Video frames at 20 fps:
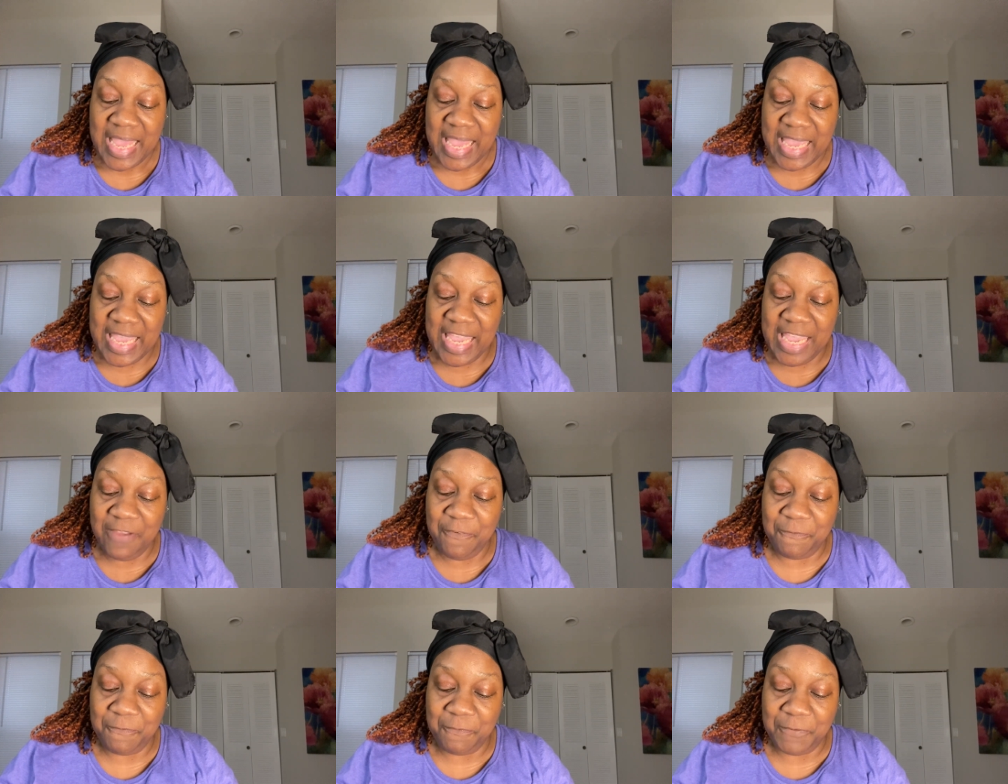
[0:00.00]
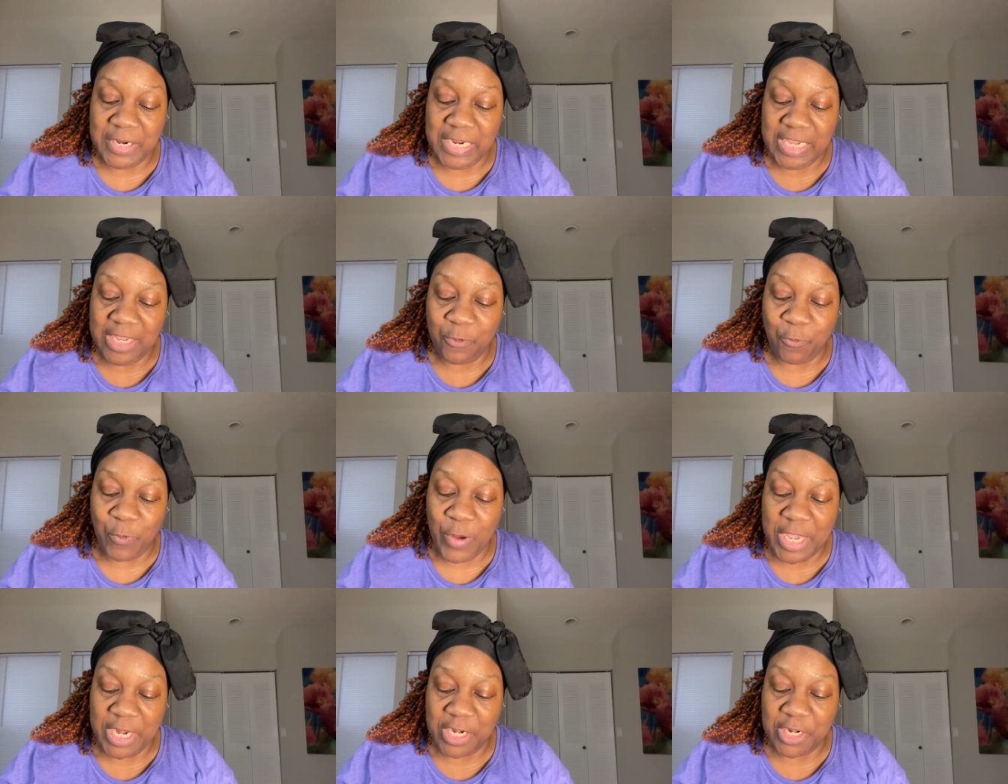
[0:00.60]
Every
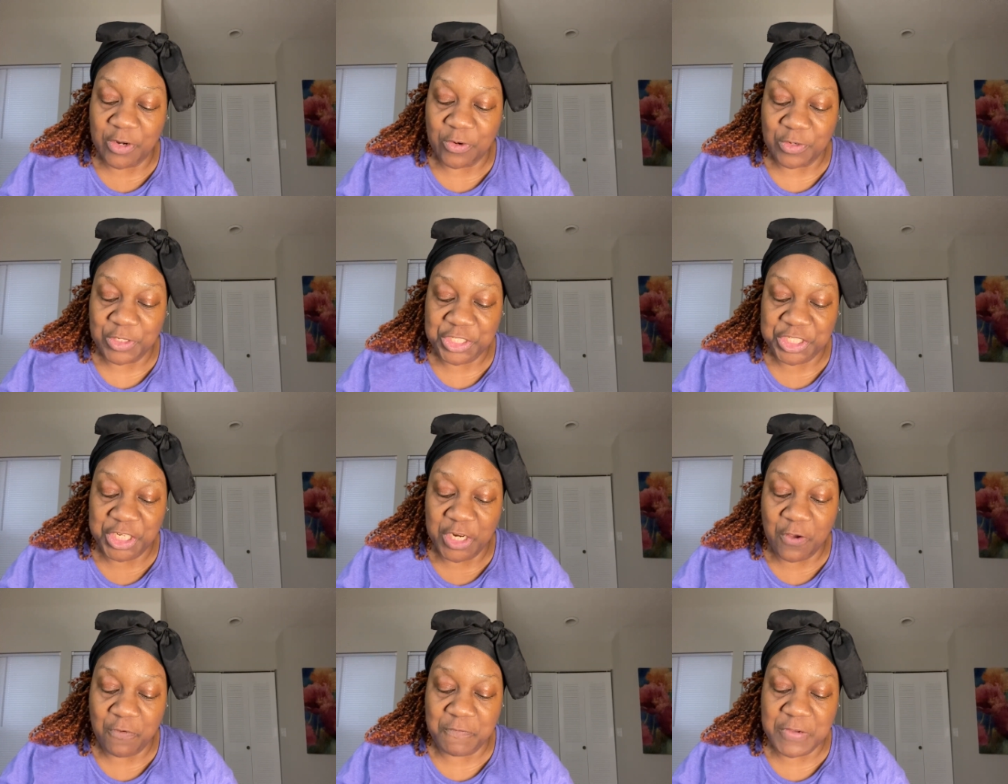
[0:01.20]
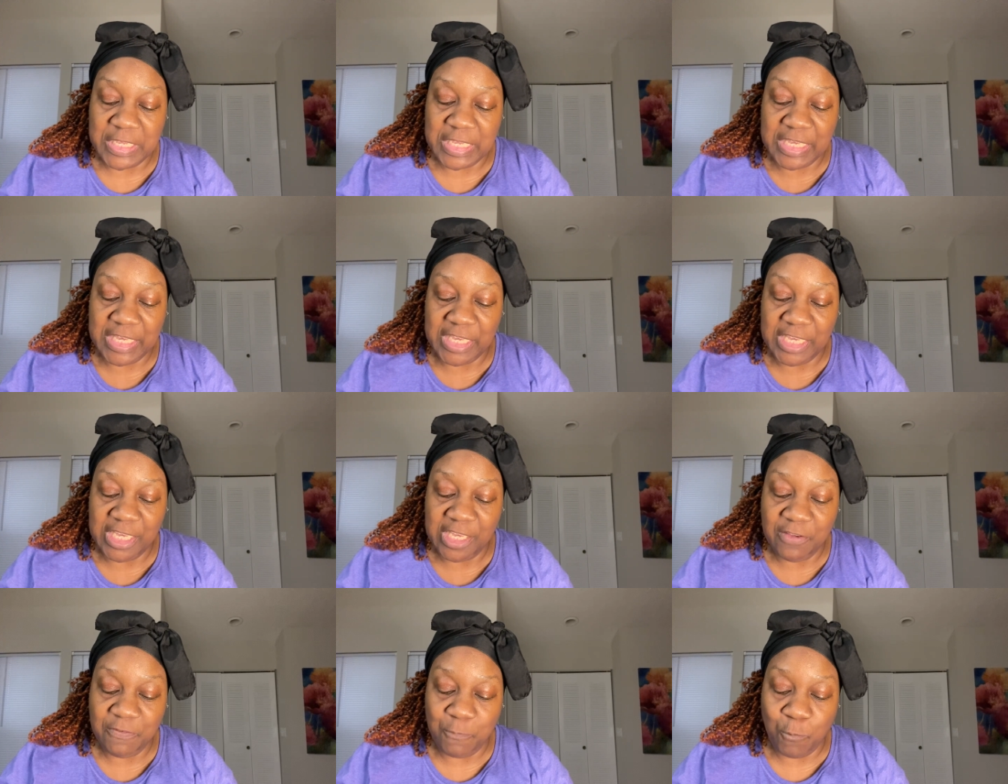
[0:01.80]
creditor shall
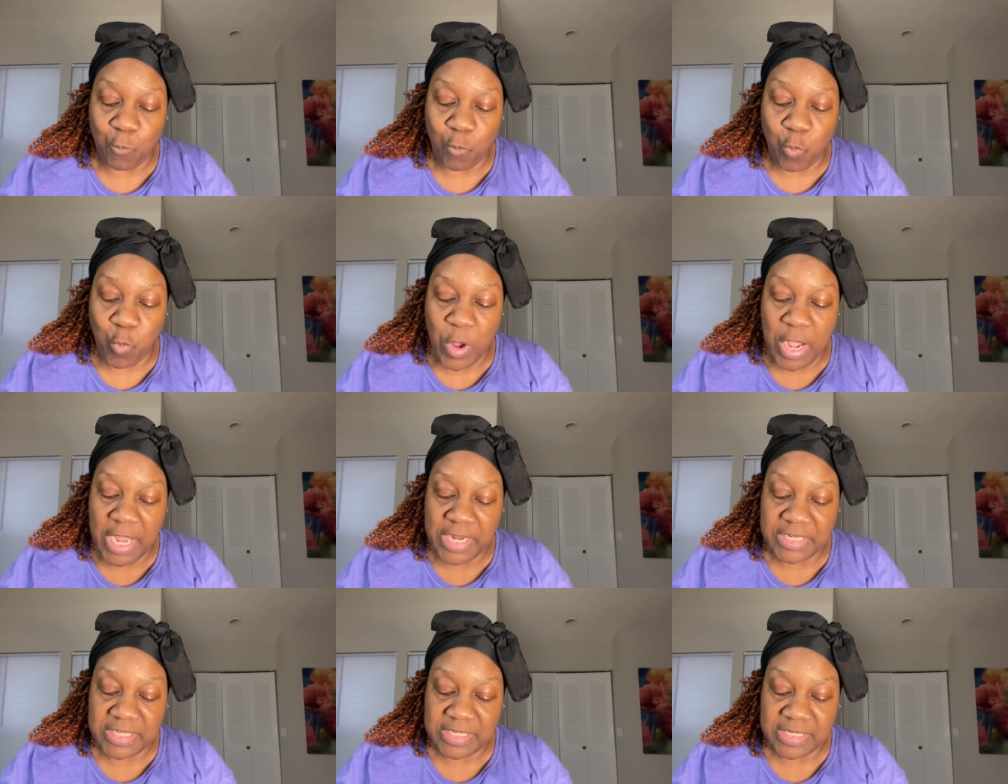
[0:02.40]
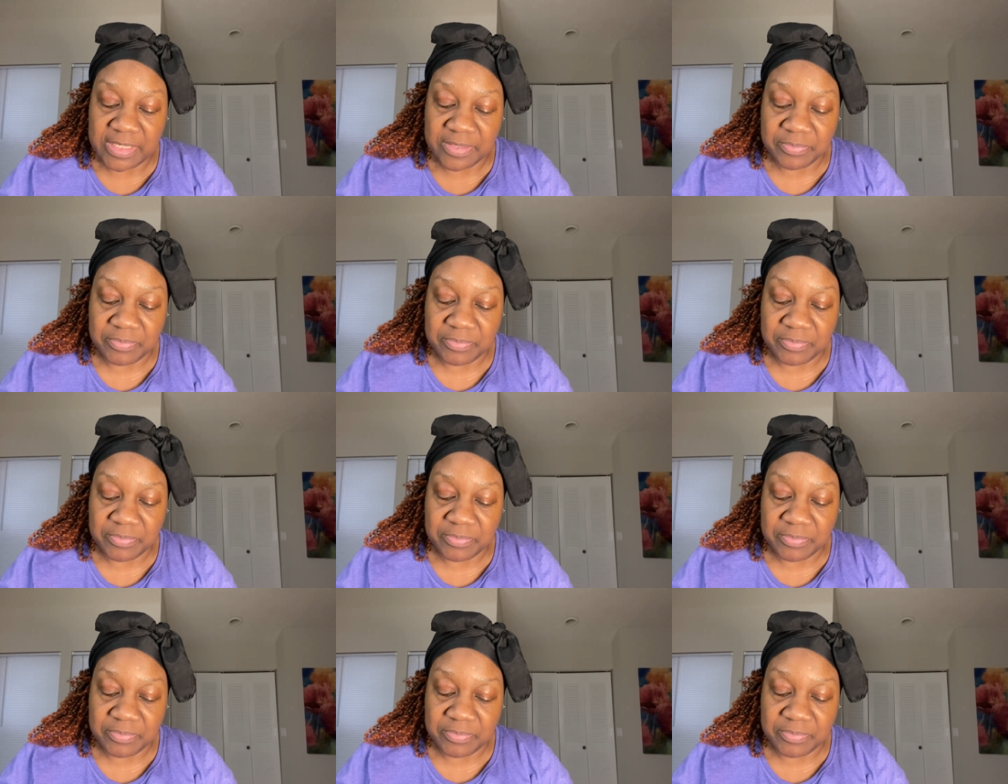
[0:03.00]
forgive what